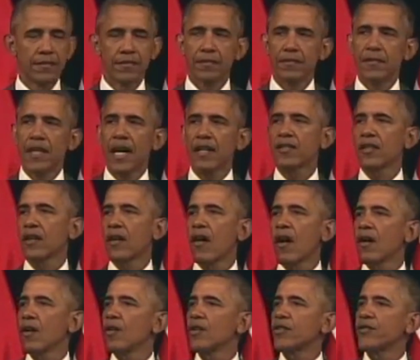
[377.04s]
Dr.
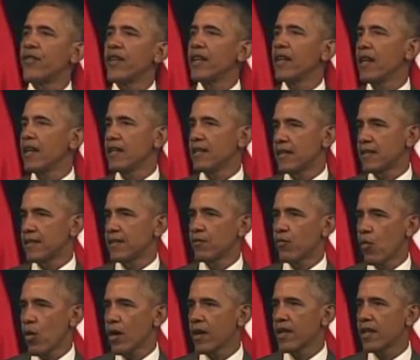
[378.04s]
Carlos Finlay's
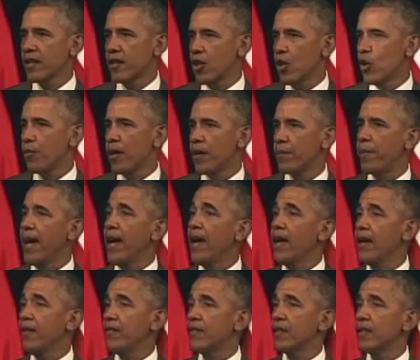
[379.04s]
work in Cuba
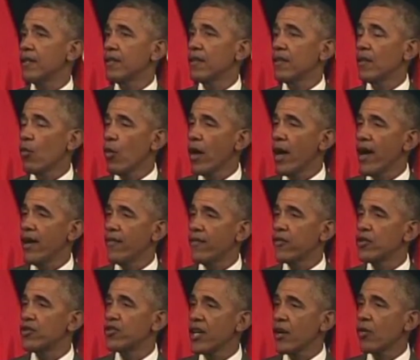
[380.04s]
paved the way
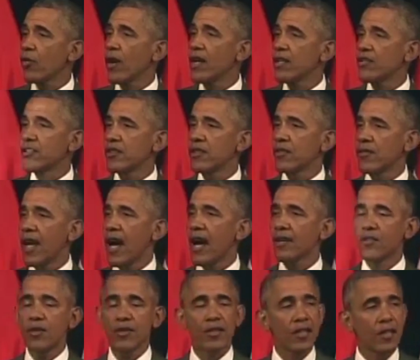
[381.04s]
for generations of
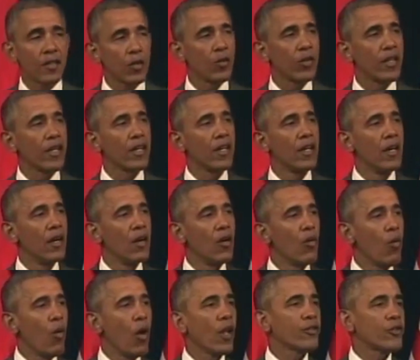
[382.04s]
doctors, including
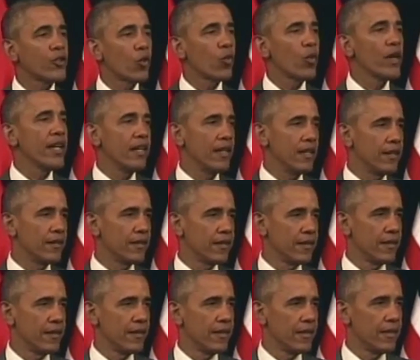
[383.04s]
Walter Reed,
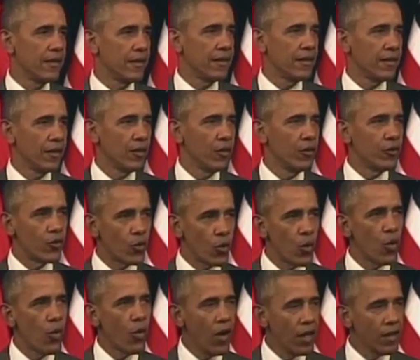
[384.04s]
who
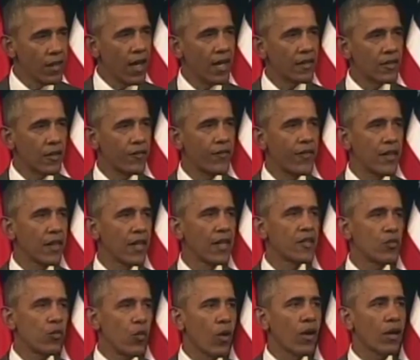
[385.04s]
drew on Dr.
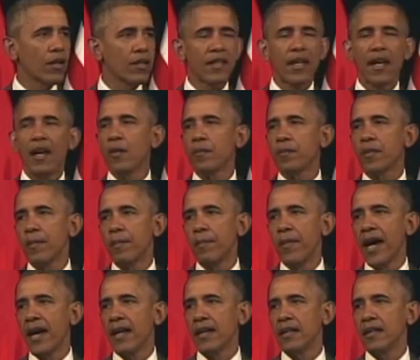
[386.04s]
Finlay's work to help
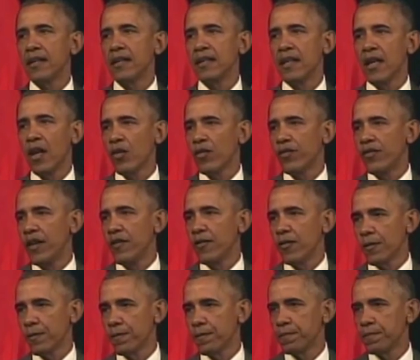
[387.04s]
combat yellow fever.